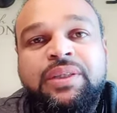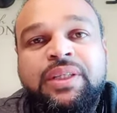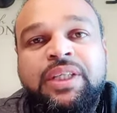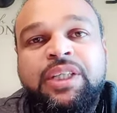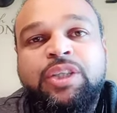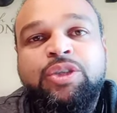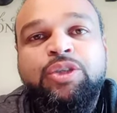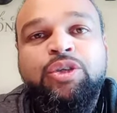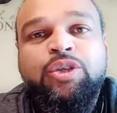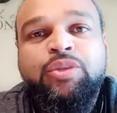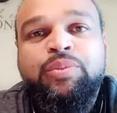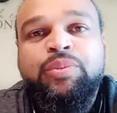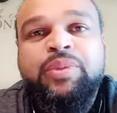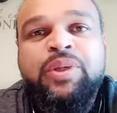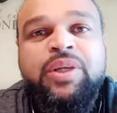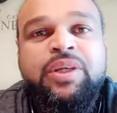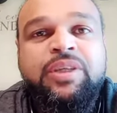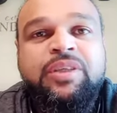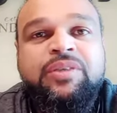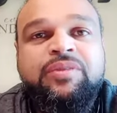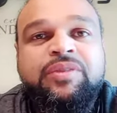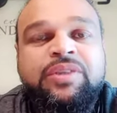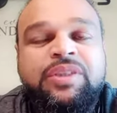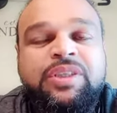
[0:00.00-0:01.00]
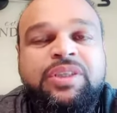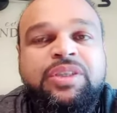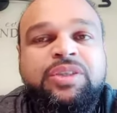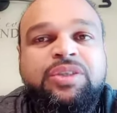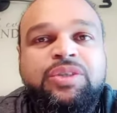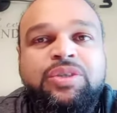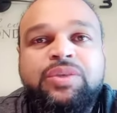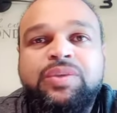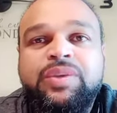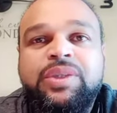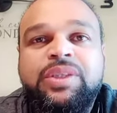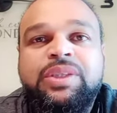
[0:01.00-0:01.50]
He took me out of a
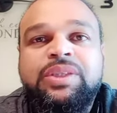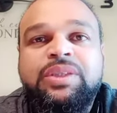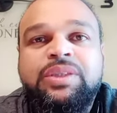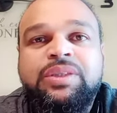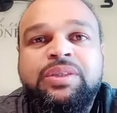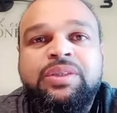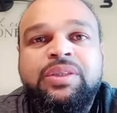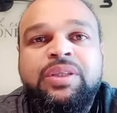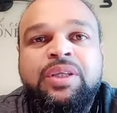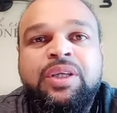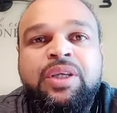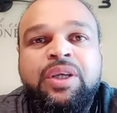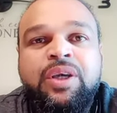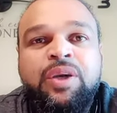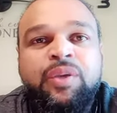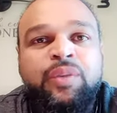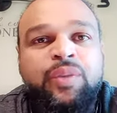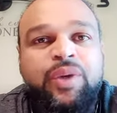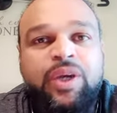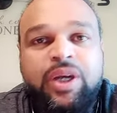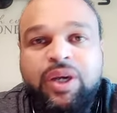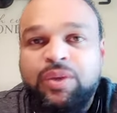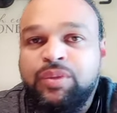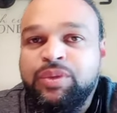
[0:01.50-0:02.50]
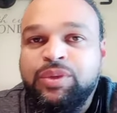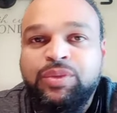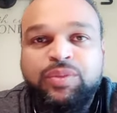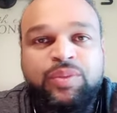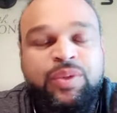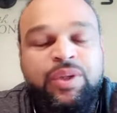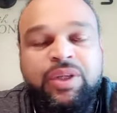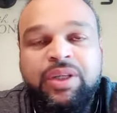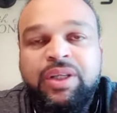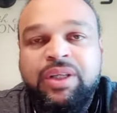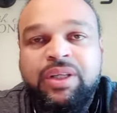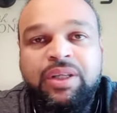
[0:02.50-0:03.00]
situation where I was
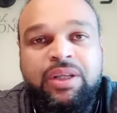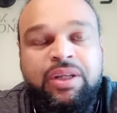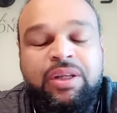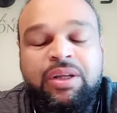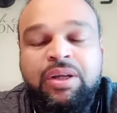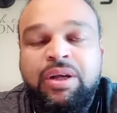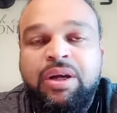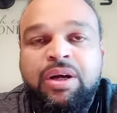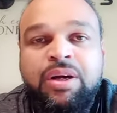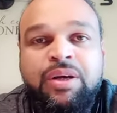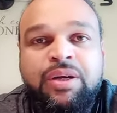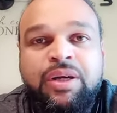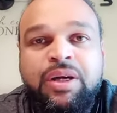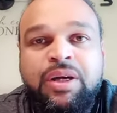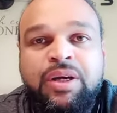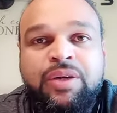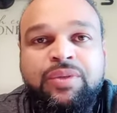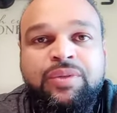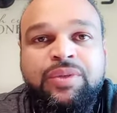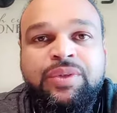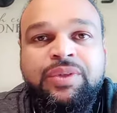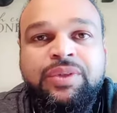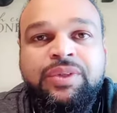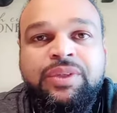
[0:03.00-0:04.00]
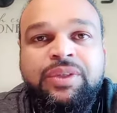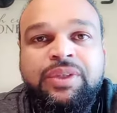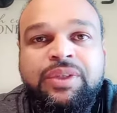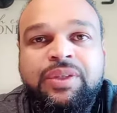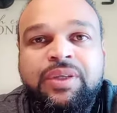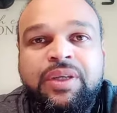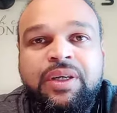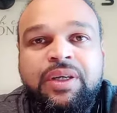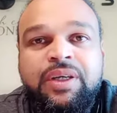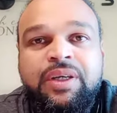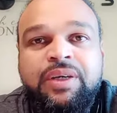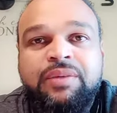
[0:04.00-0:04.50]
working long hours.
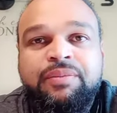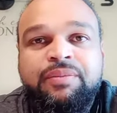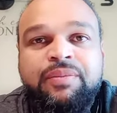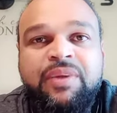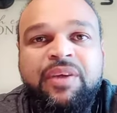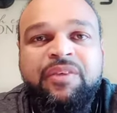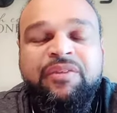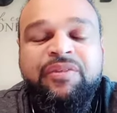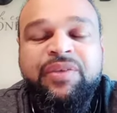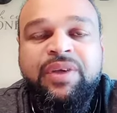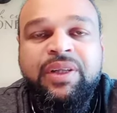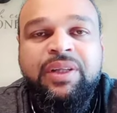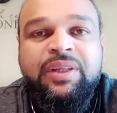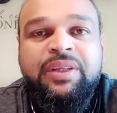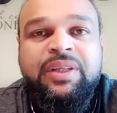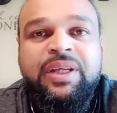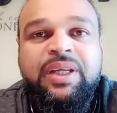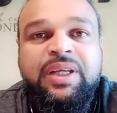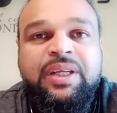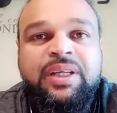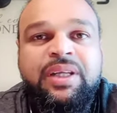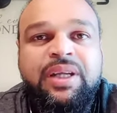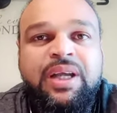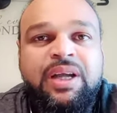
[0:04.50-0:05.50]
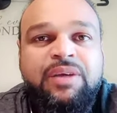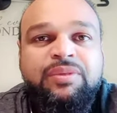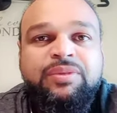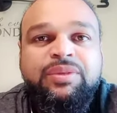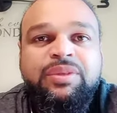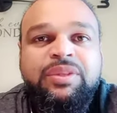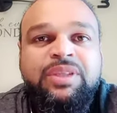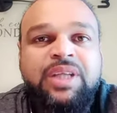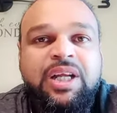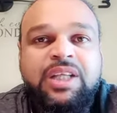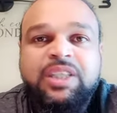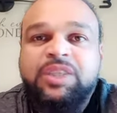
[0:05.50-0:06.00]
Um, I felt that I
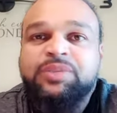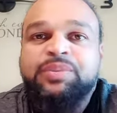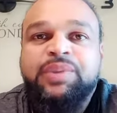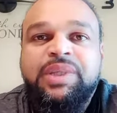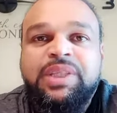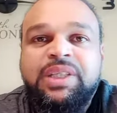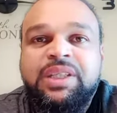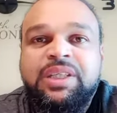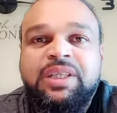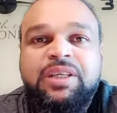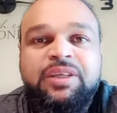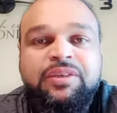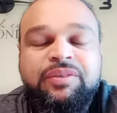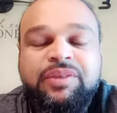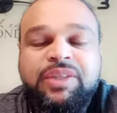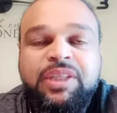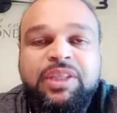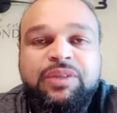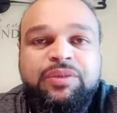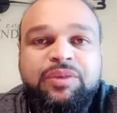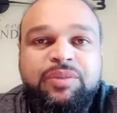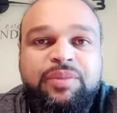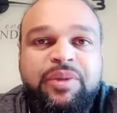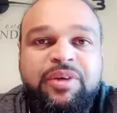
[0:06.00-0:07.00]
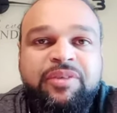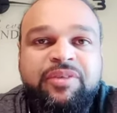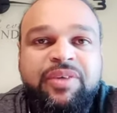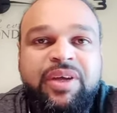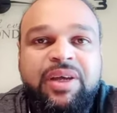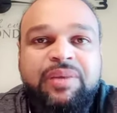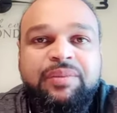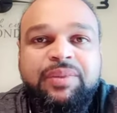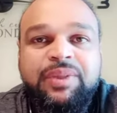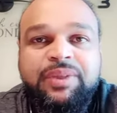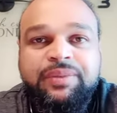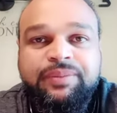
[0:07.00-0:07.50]
was not spending enough time with my
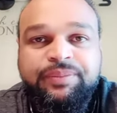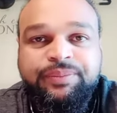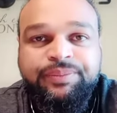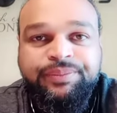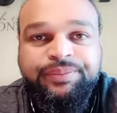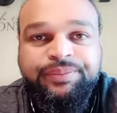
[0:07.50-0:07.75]
family.